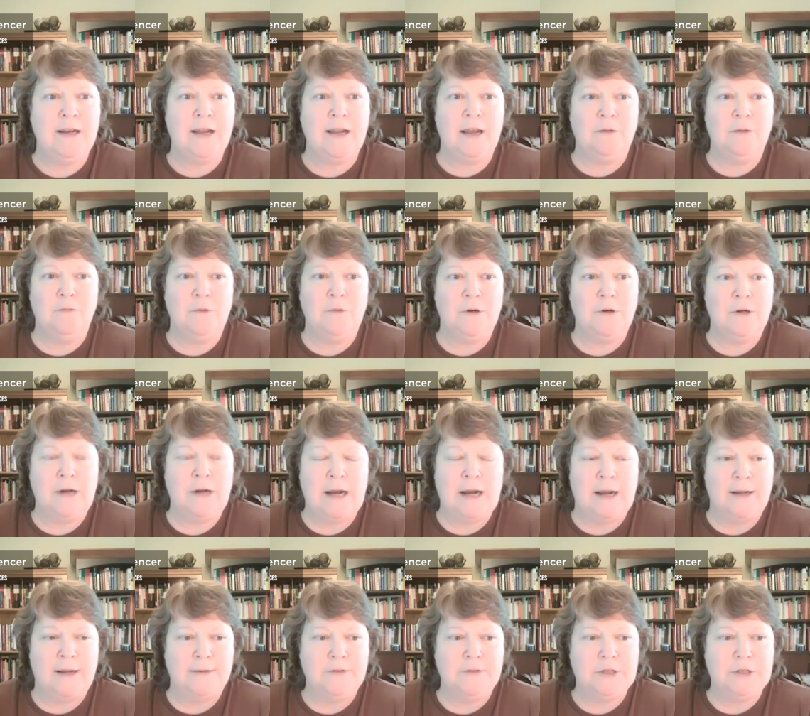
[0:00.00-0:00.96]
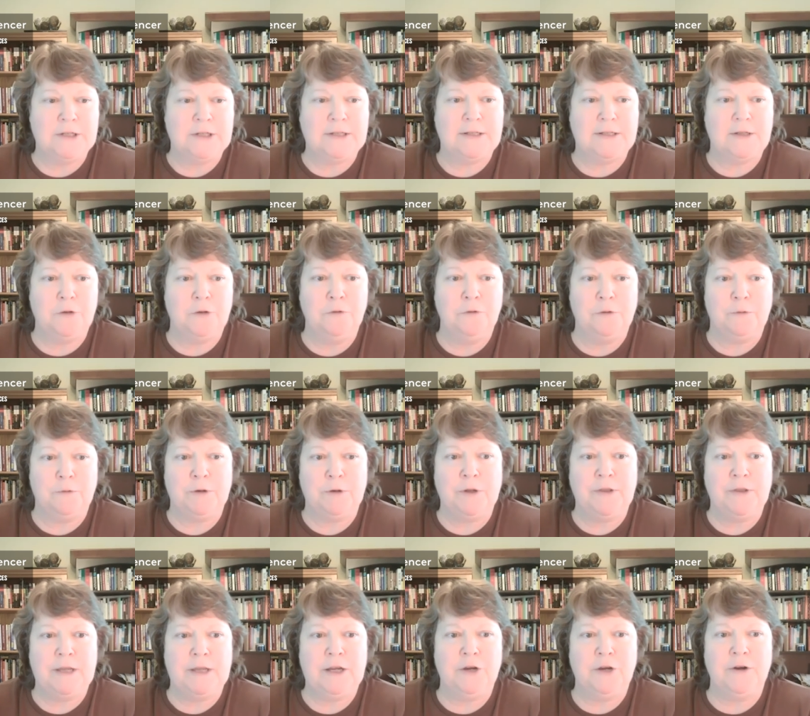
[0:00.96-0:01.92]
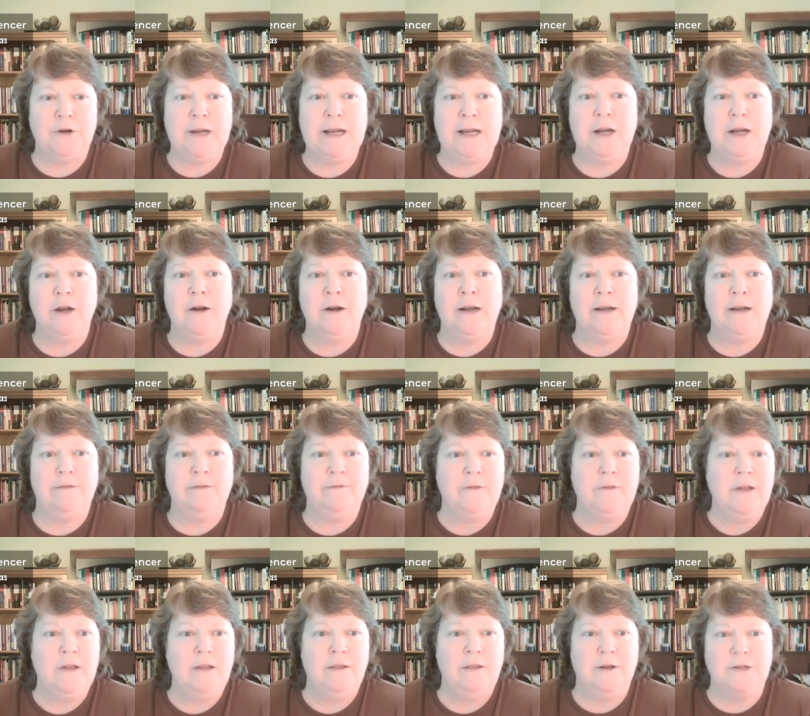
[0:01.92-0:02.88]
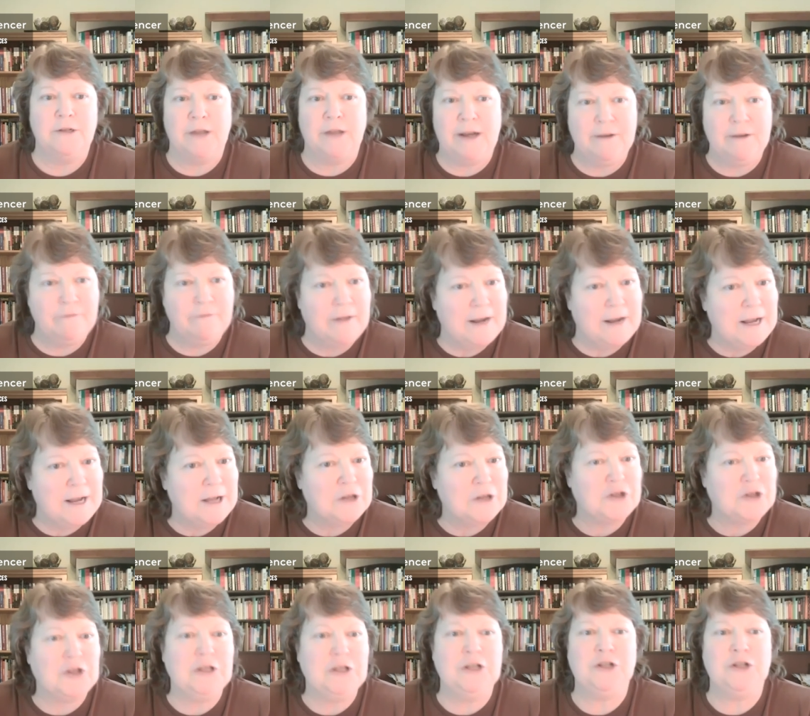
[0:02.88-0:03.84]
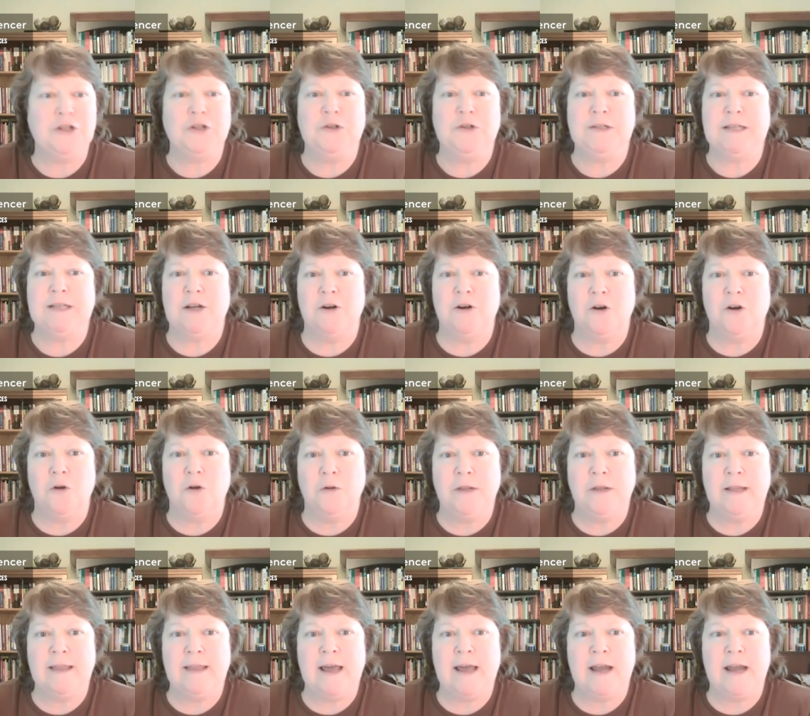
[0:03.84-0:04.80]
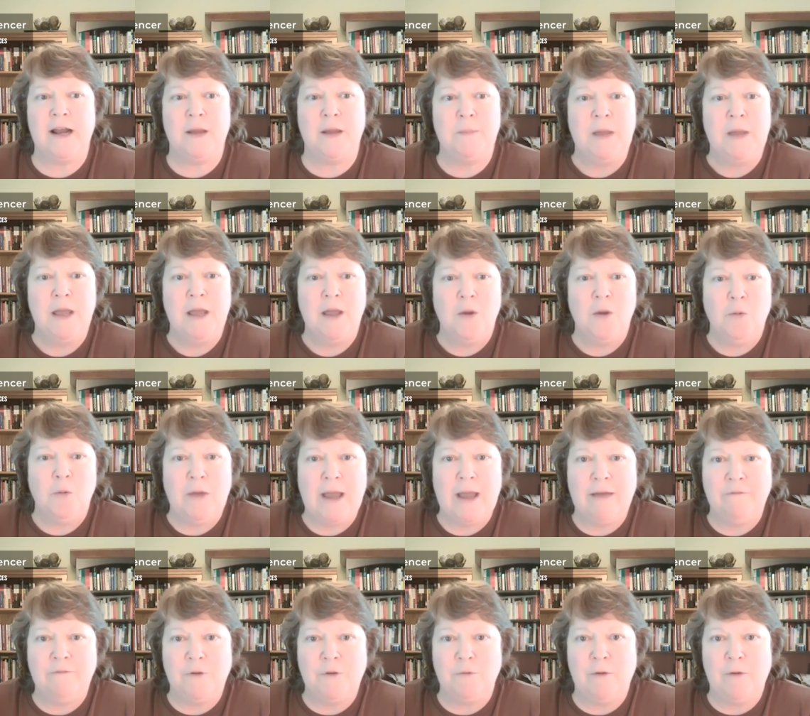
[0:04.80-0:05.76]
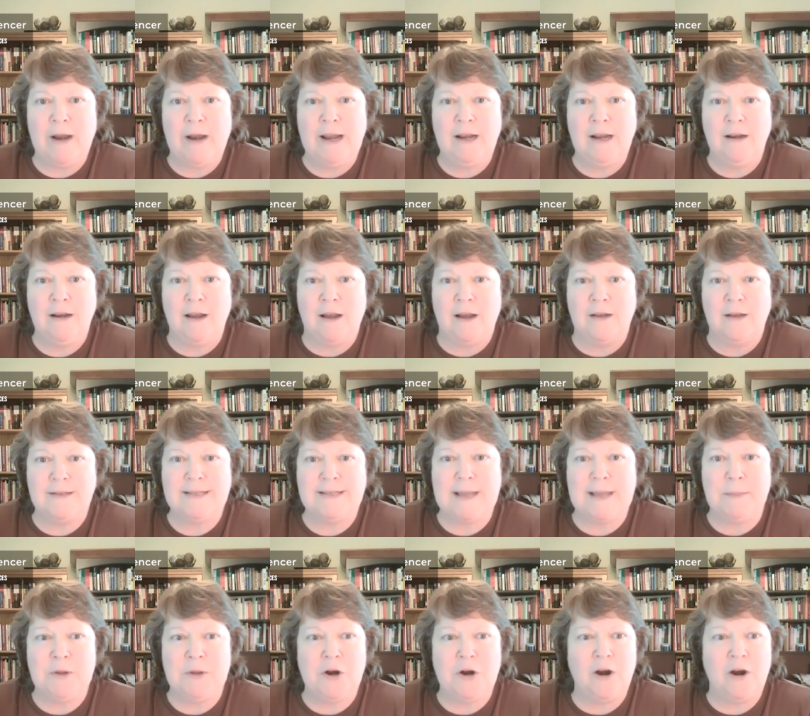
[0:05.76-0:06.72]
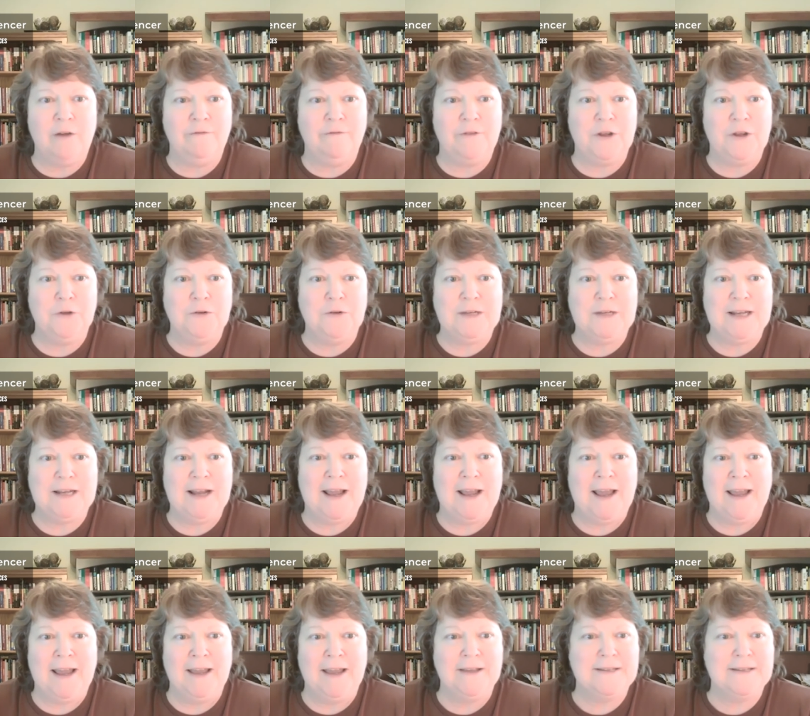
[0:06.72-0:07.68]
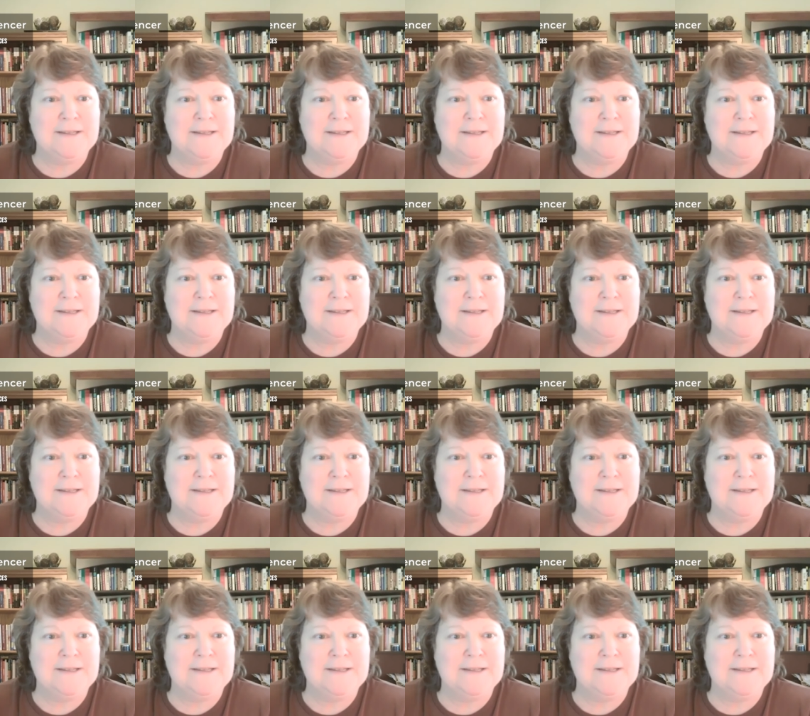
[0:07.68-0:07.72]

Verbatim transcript: And we're uh, just so thrilled that you're here. And if there's any financial issues that are holding that up, we have the right uh, seminar for you today.